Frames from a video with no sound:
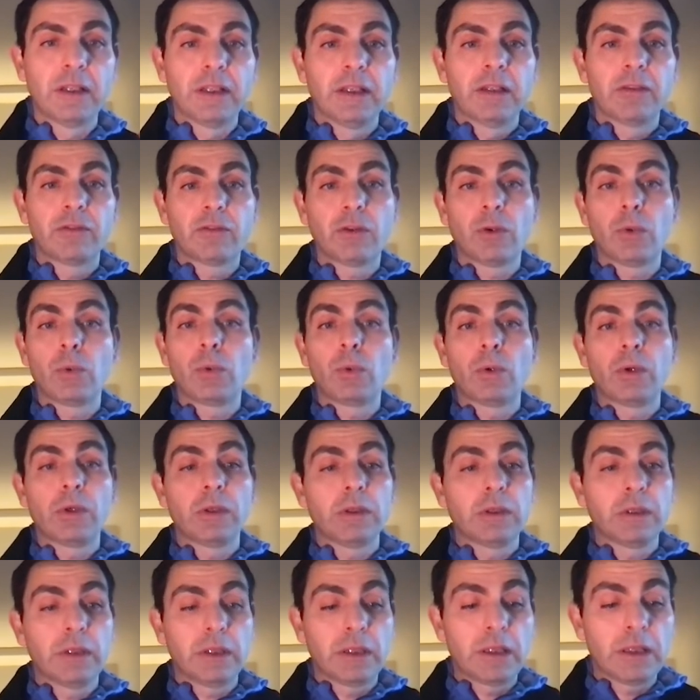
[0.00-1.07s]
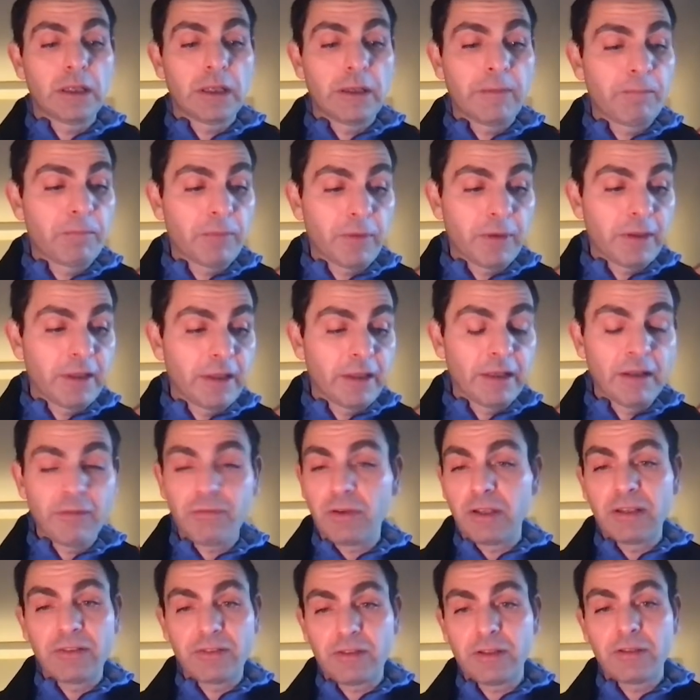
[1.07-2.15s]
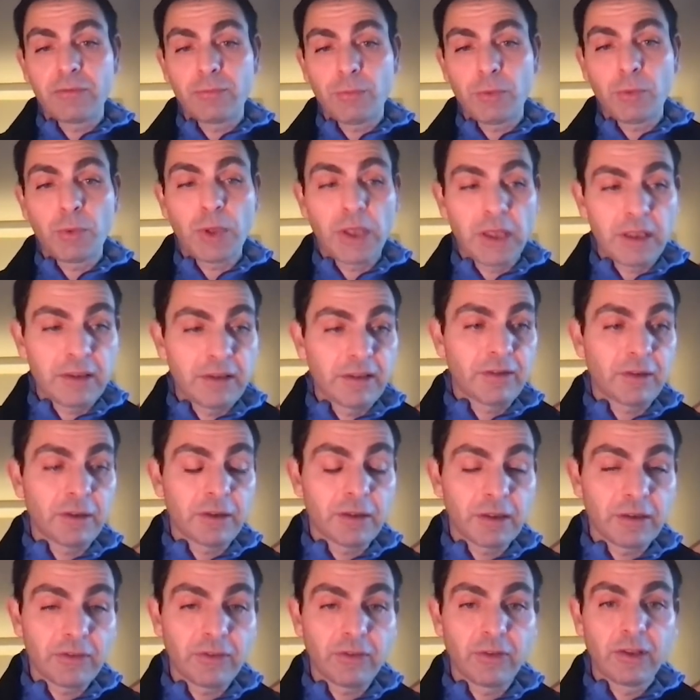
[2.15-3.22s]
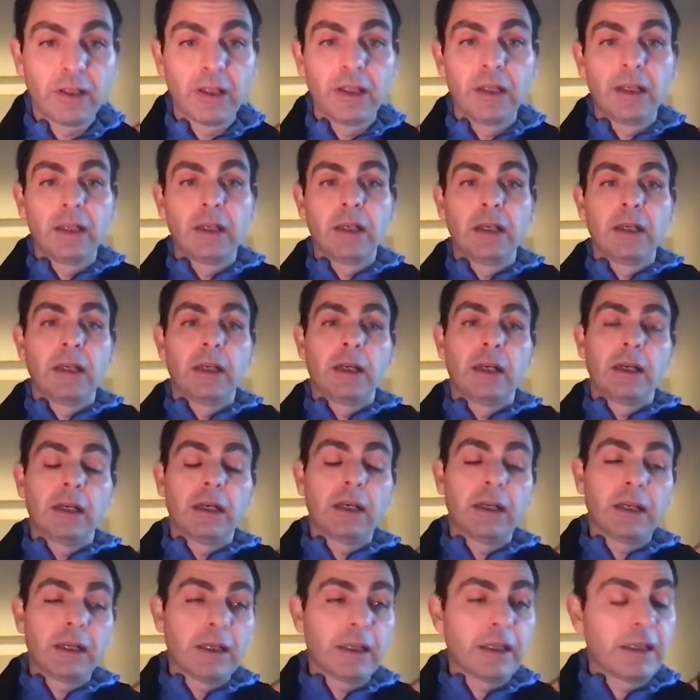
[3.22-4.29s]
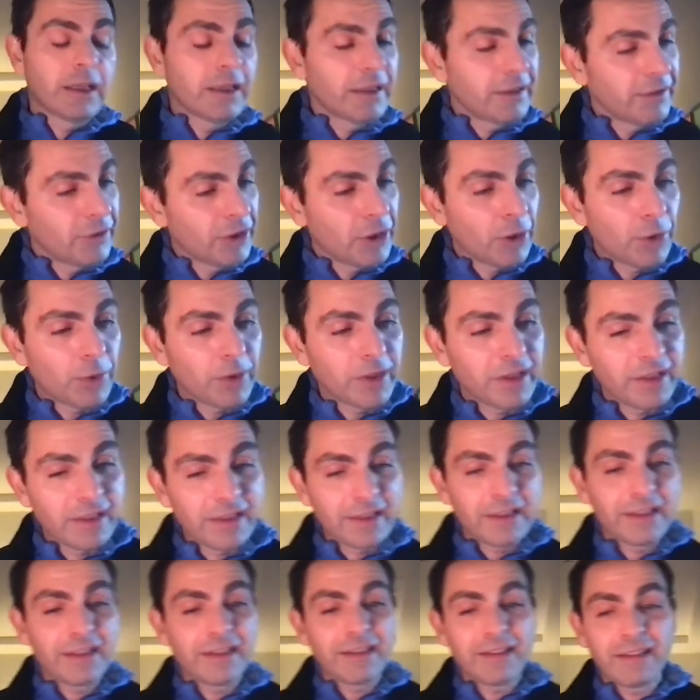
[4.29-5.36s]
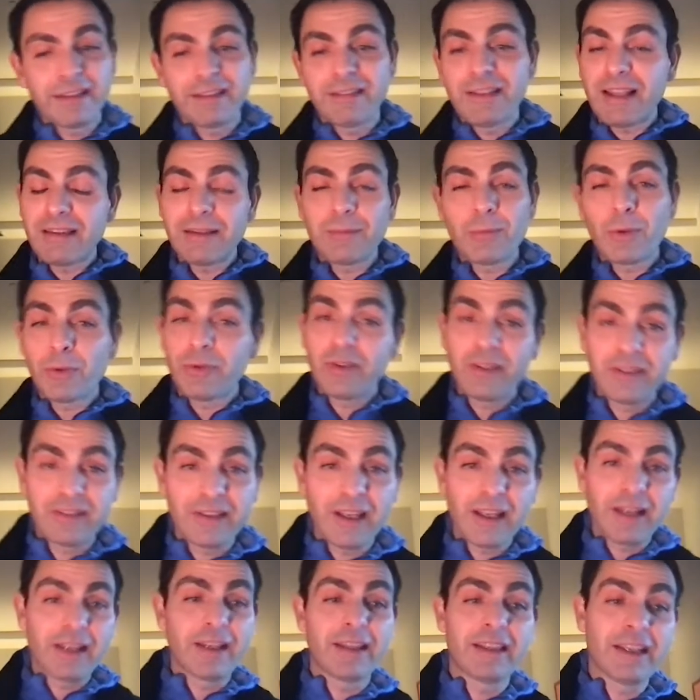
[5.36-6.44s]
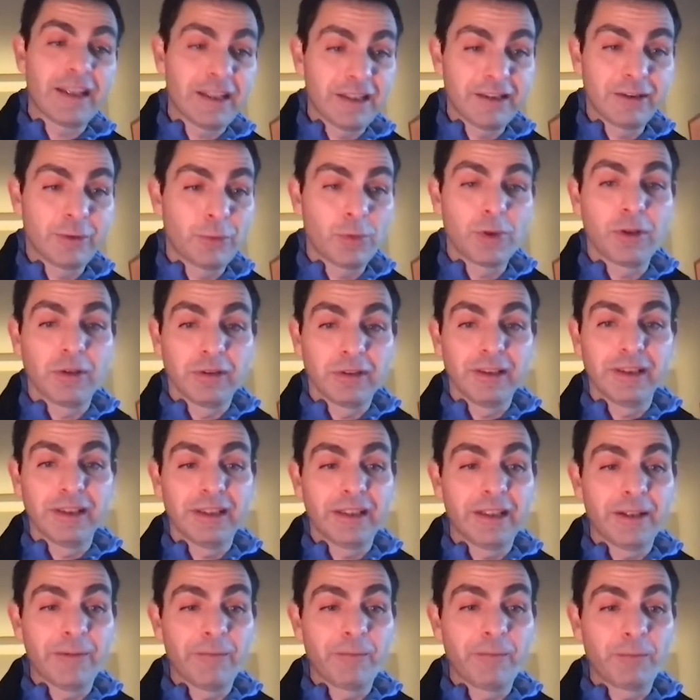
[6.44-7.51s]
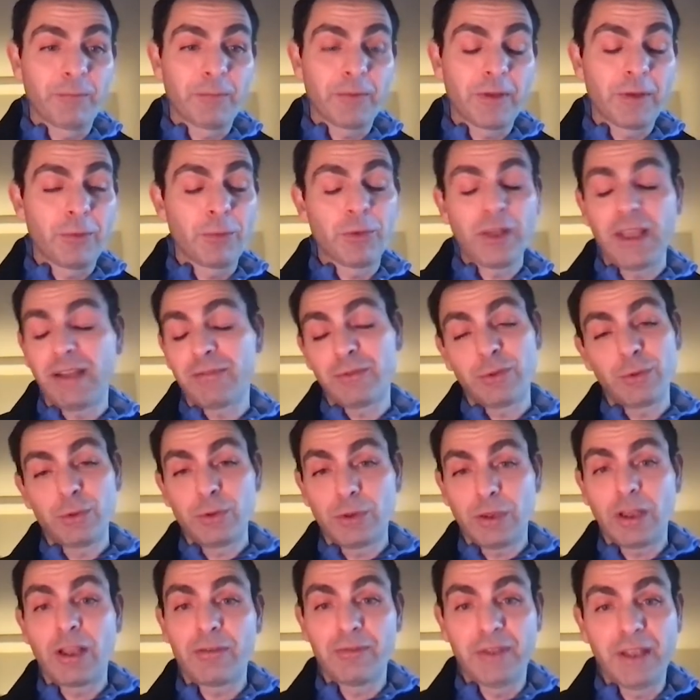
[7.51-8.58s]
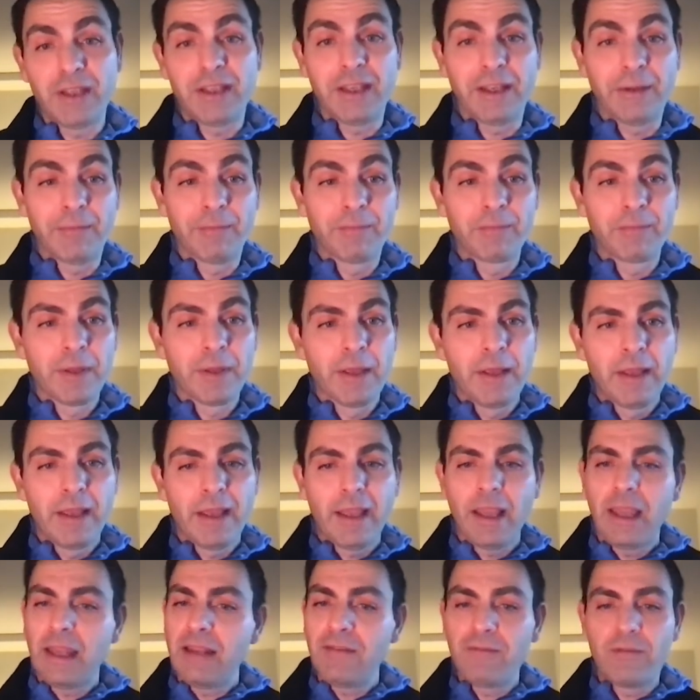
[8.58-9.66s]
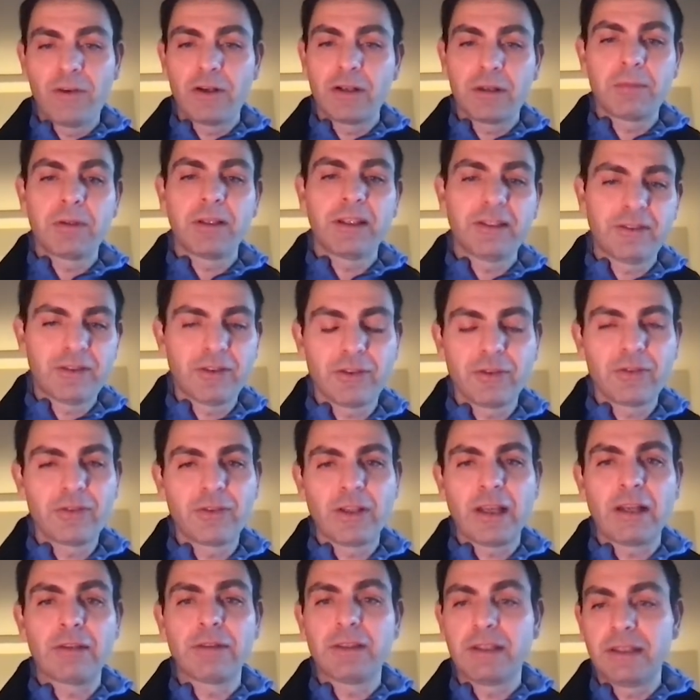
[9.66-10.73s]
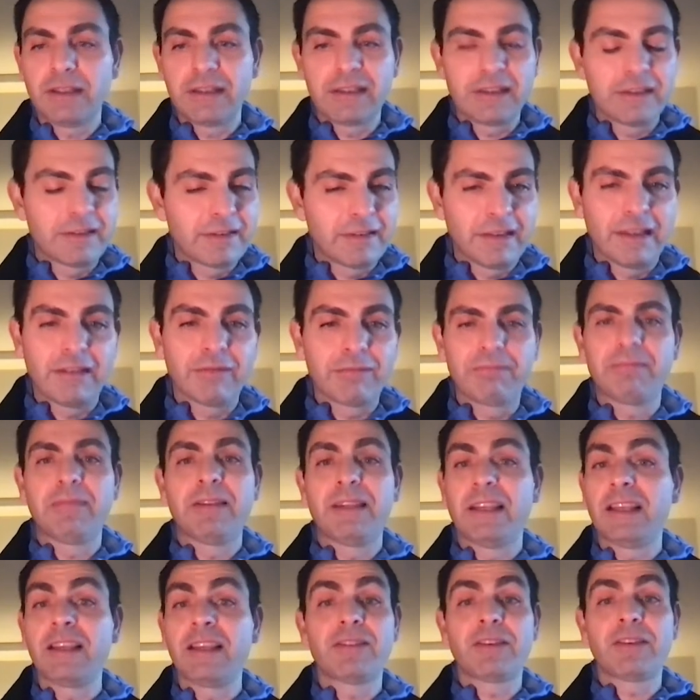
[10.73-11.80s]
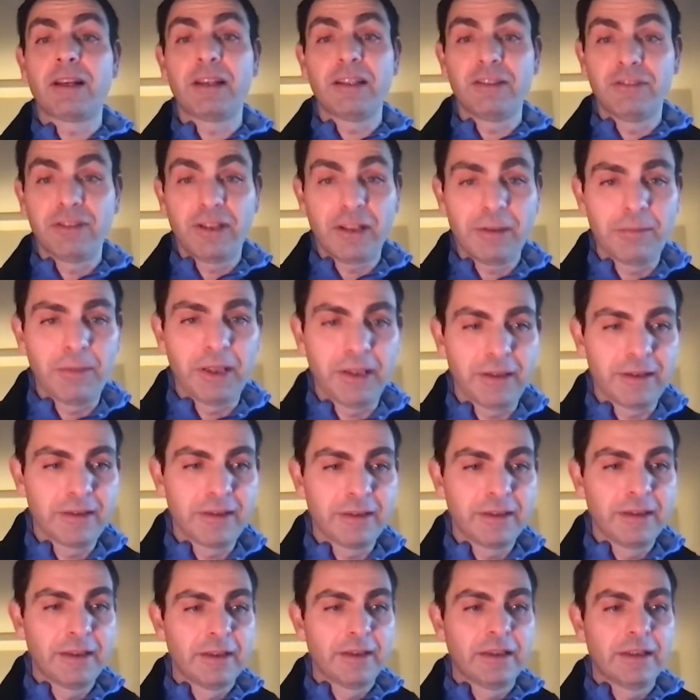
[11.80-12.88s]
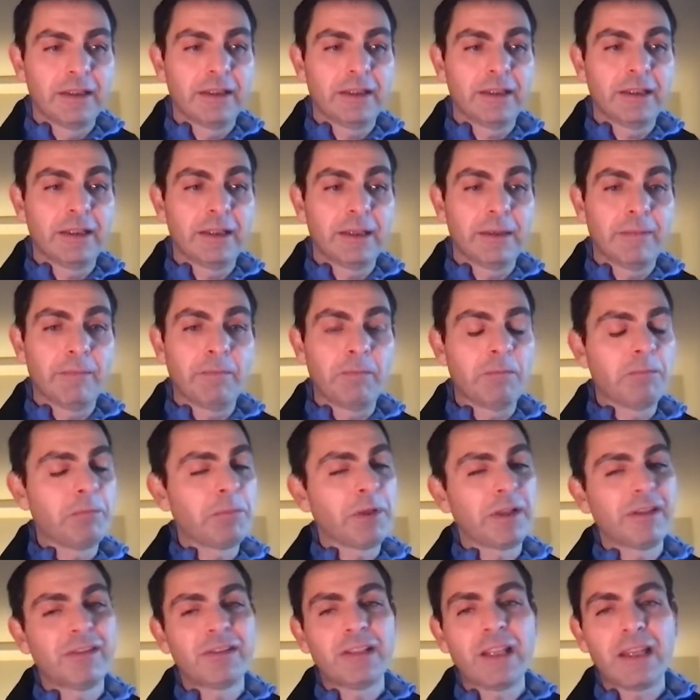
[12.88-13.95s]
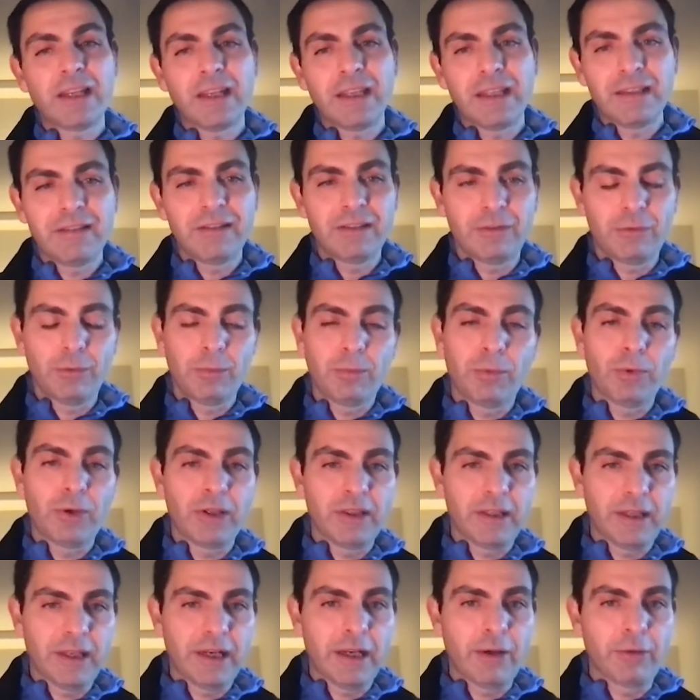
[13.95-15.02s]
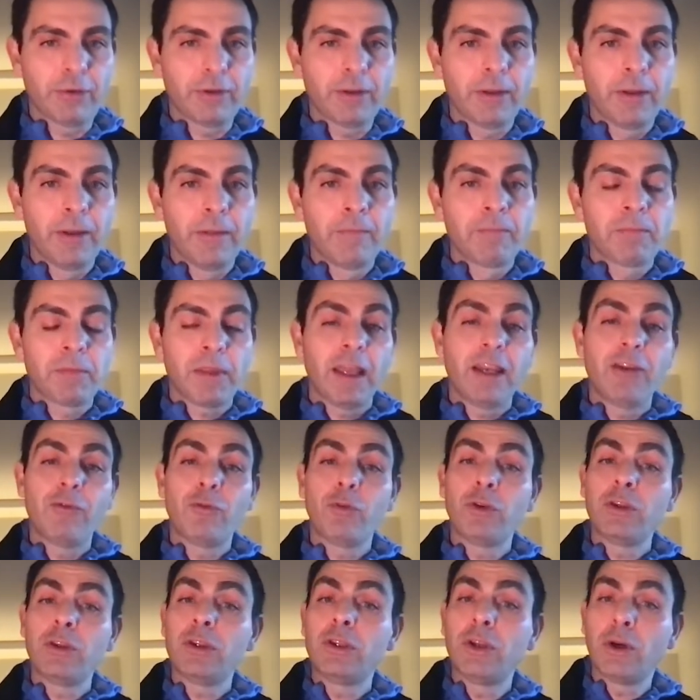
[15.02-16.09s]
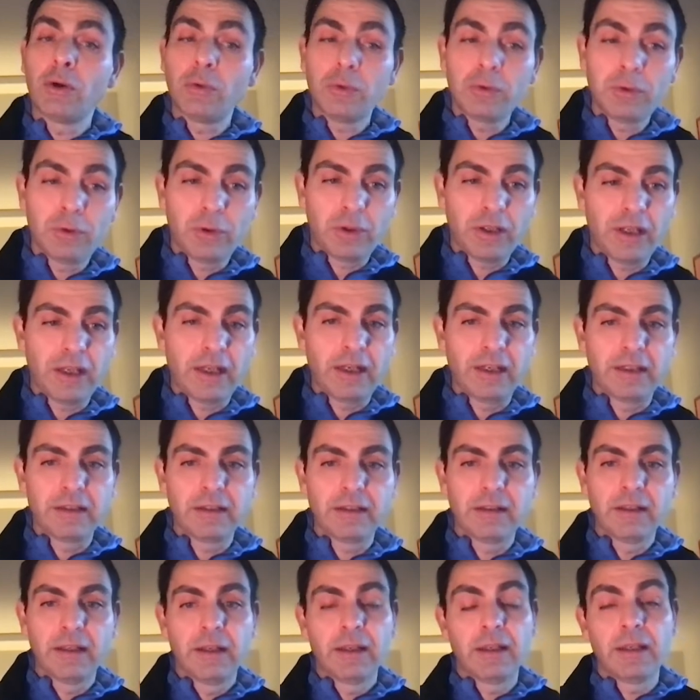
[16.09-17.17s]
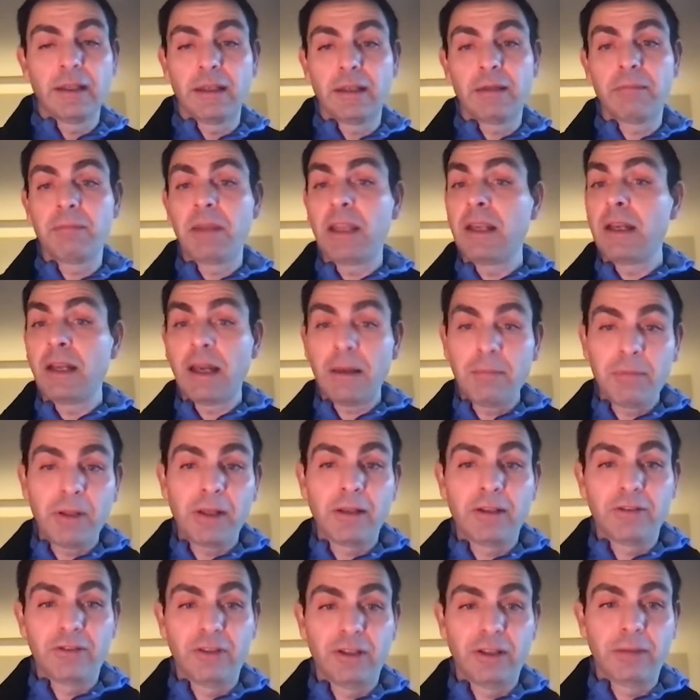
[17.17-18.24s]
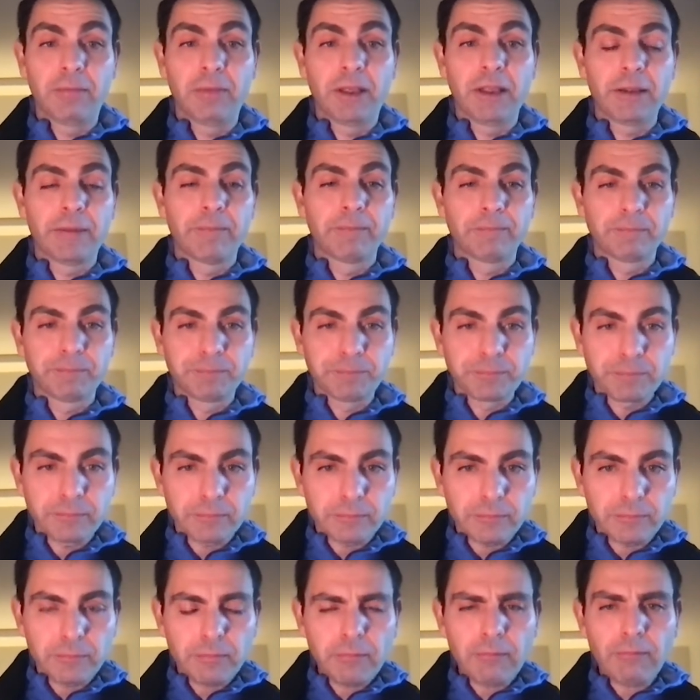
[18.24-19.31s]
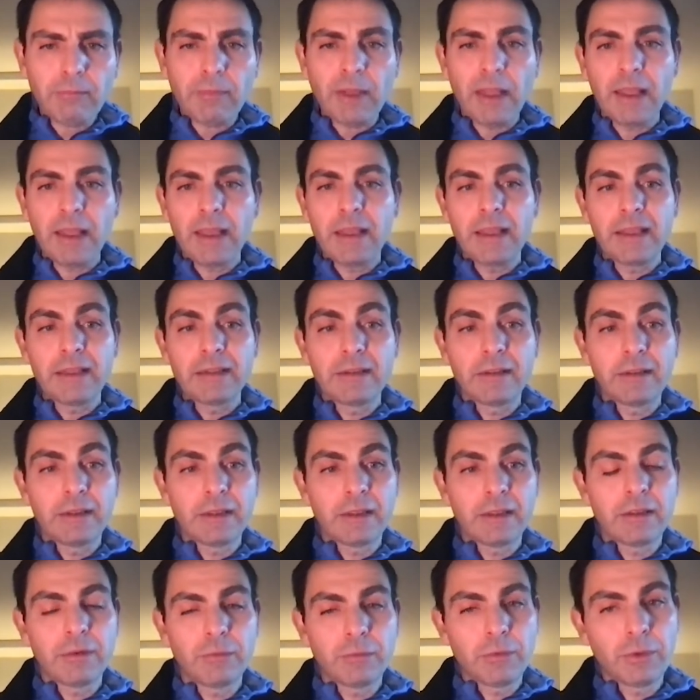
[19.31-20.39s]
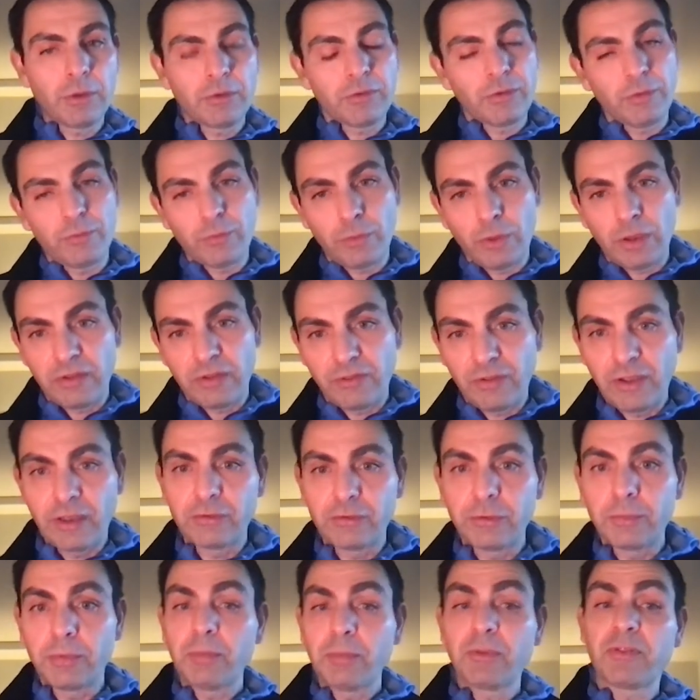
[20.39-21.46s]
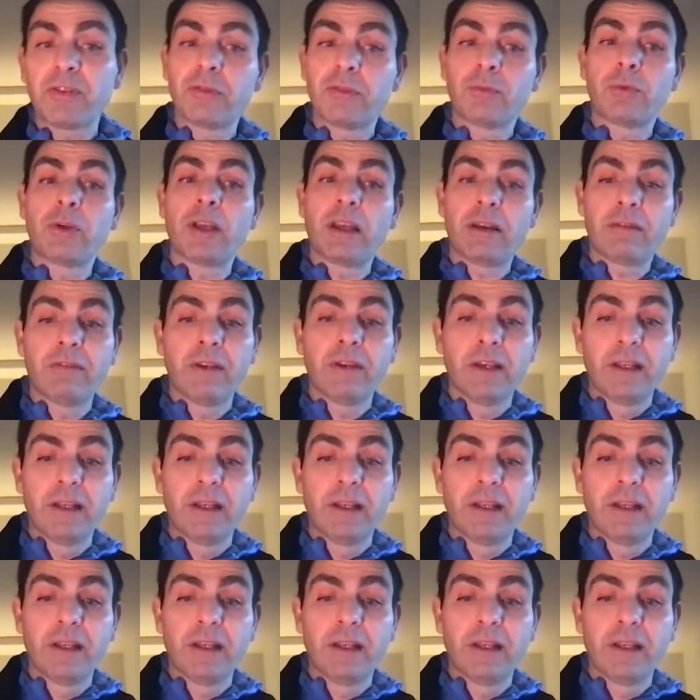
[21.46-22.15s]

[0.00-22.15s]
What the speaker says: So in every instance when we get these alerts, it's not the most exciting thing in the world. We have to do a lot of digging. And invariably, it turns out that things are legitimate. But it's not easy to point that out. And if we don't look at it, it may not be legitimate. And we also, for our SOC 2 purposes, we have